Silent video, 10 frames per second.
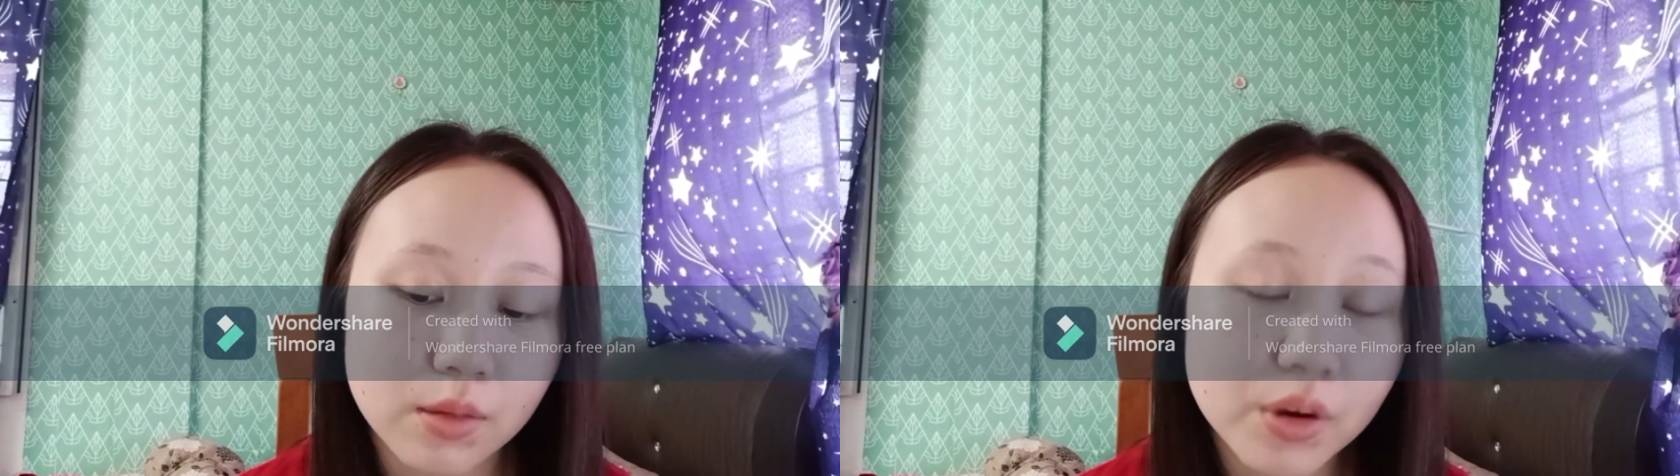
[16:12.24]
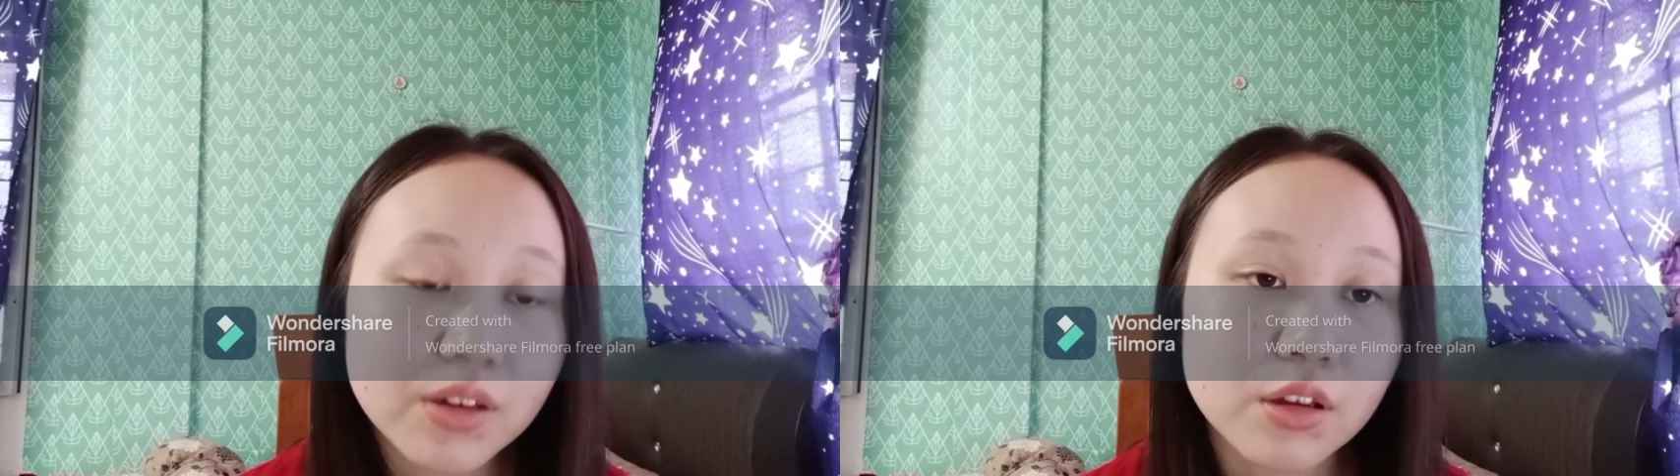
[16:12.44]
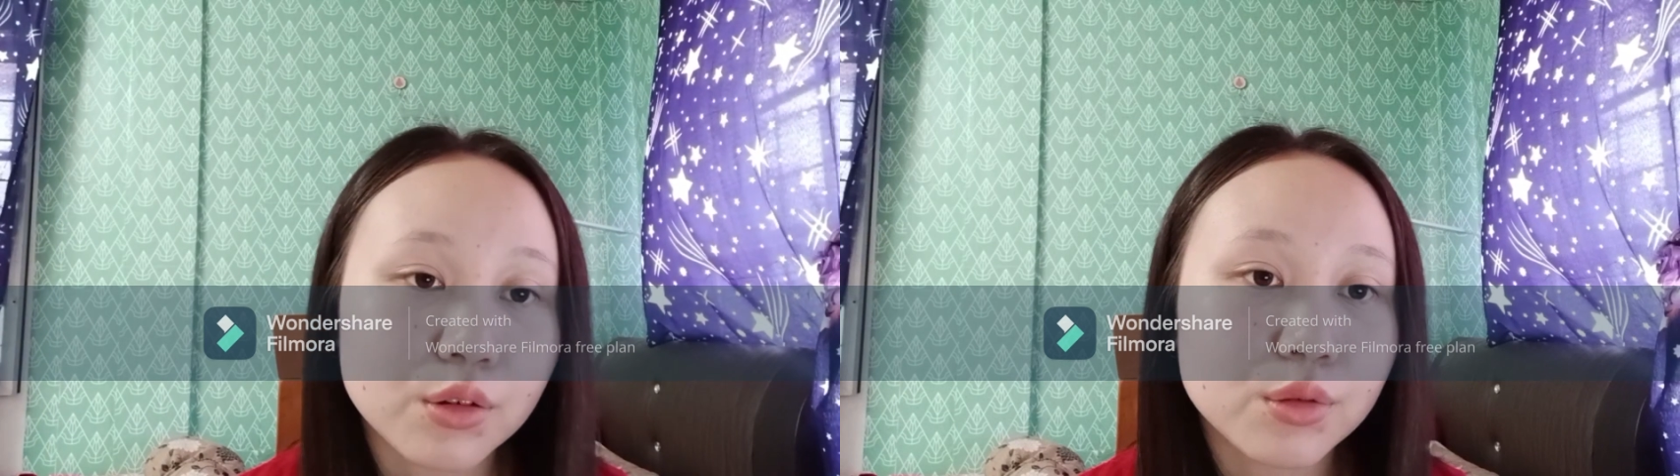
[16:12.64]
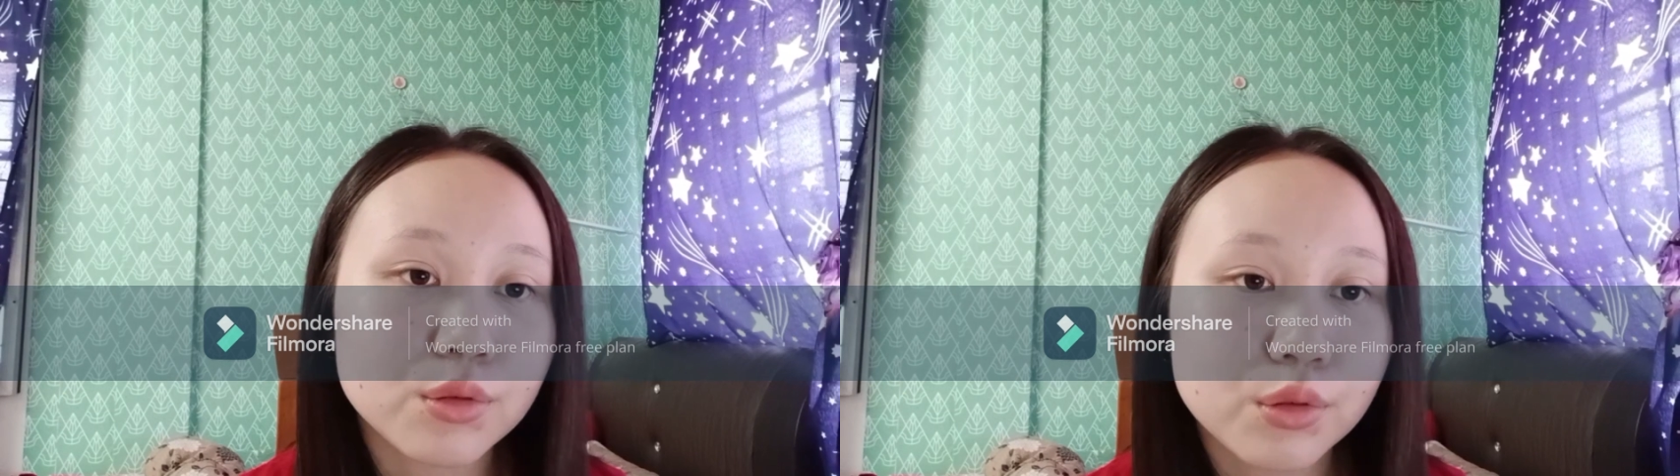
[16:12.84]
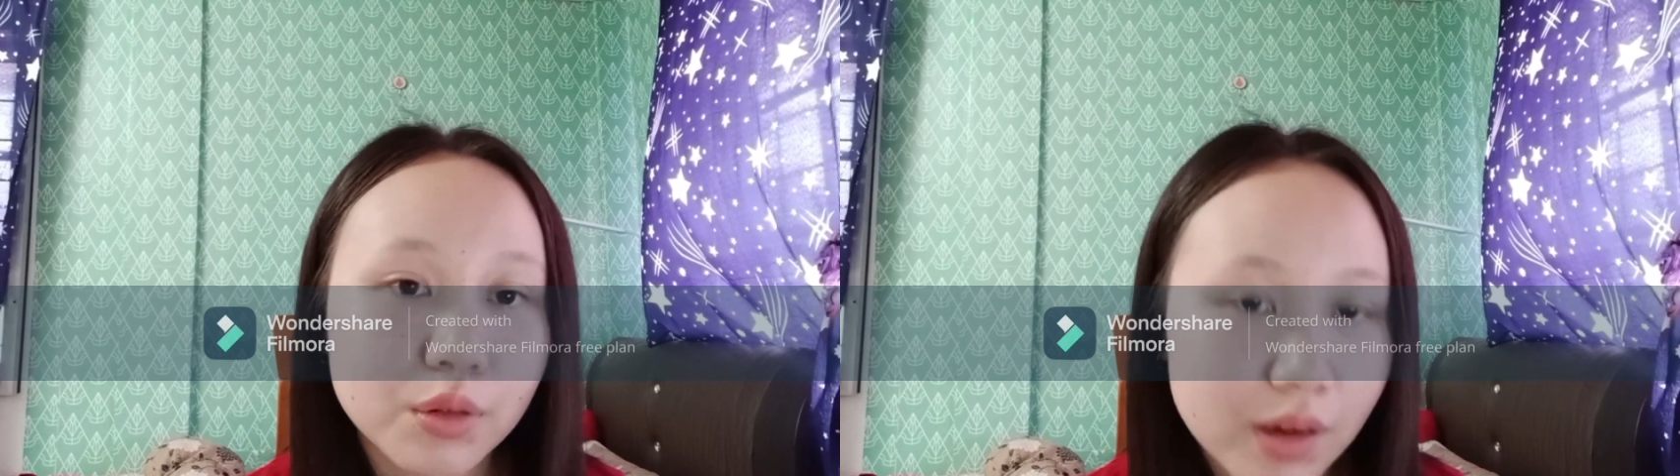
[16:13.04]
person
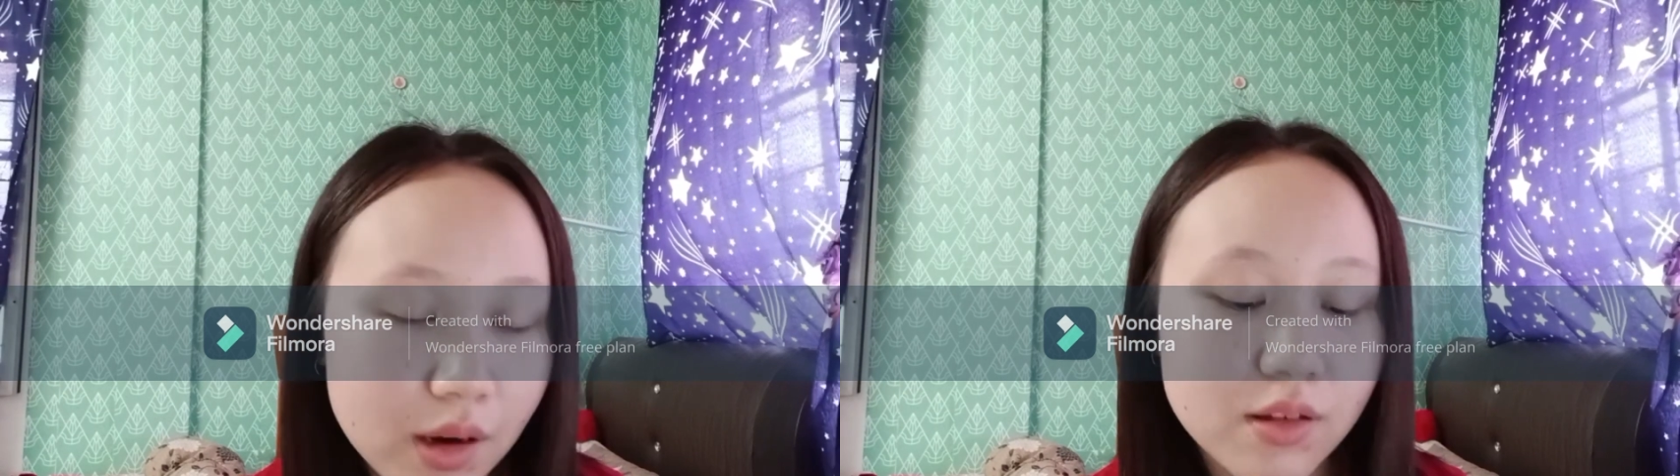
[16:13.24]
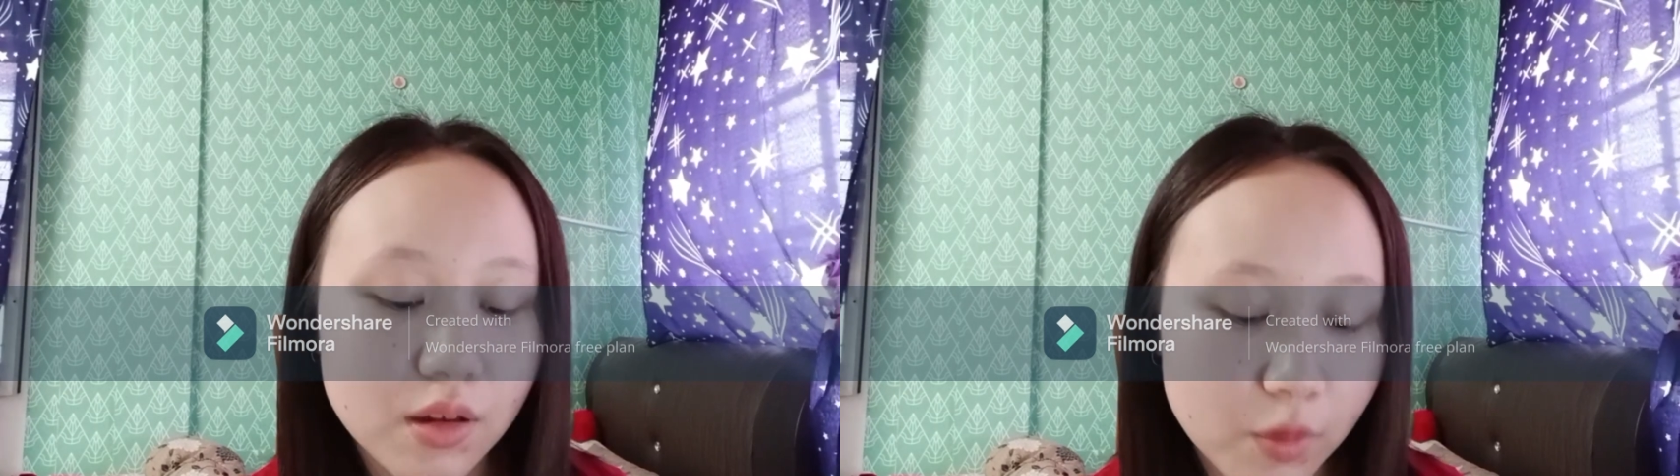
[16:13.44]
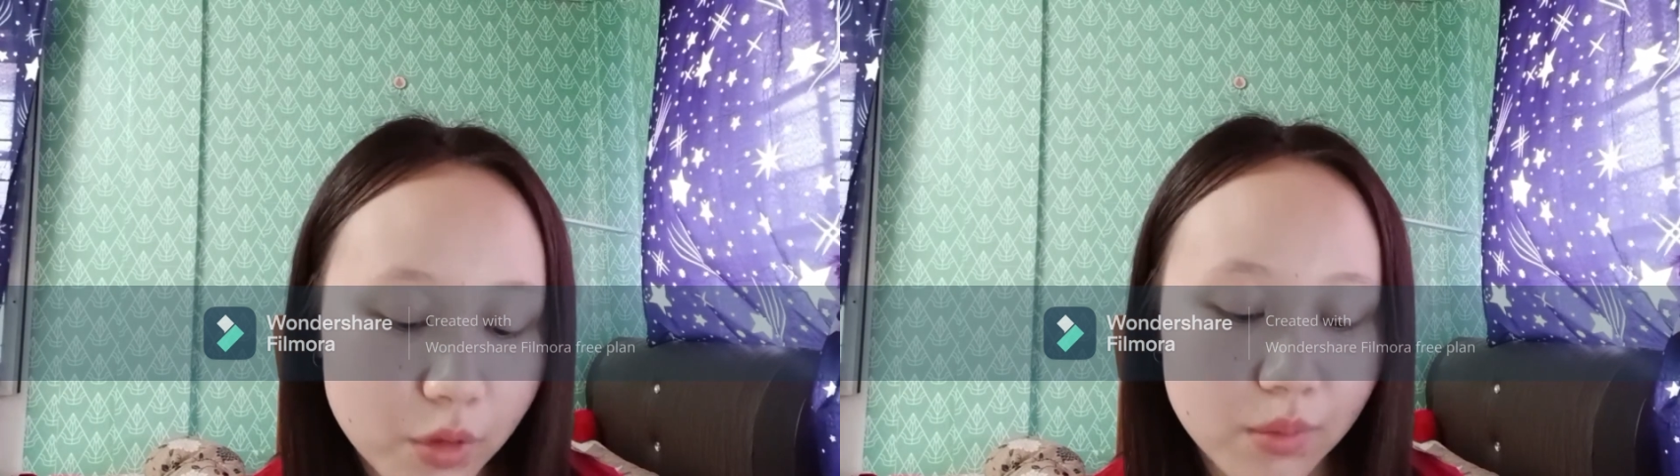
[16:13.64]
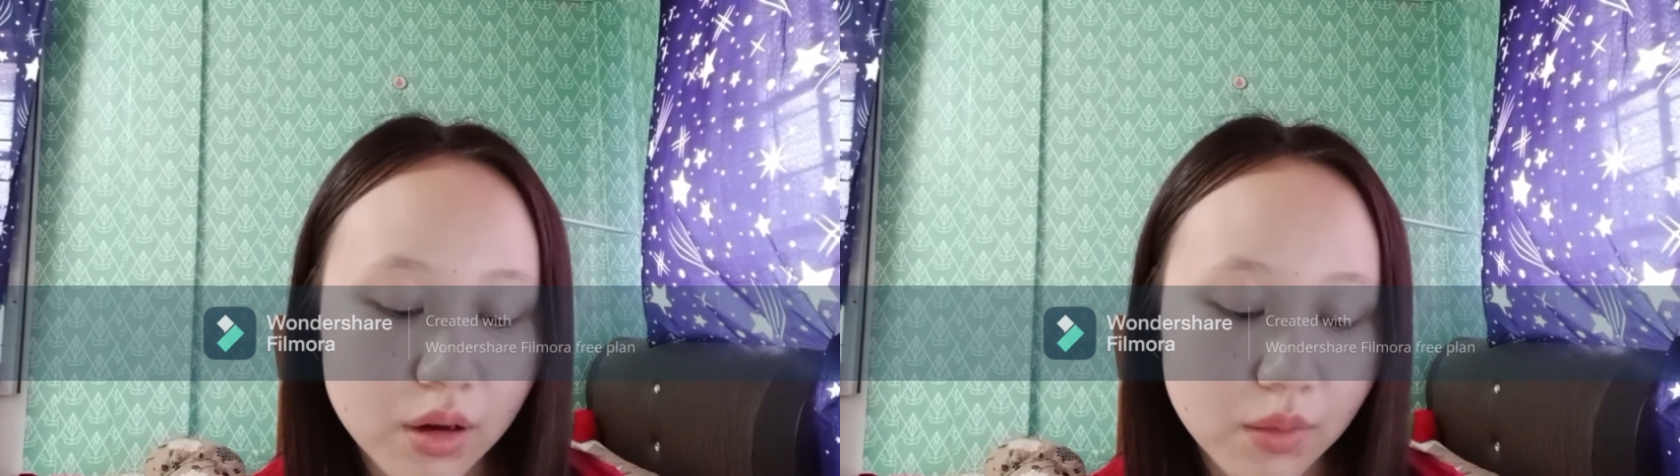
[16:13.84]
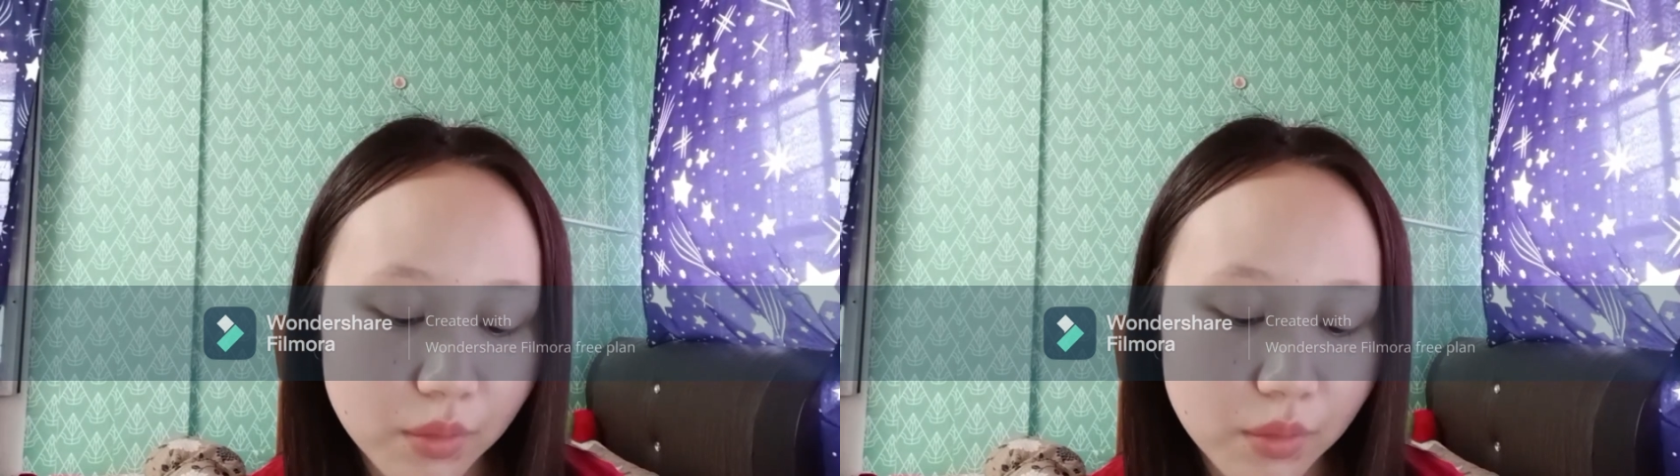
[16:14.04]
who conducts the experiment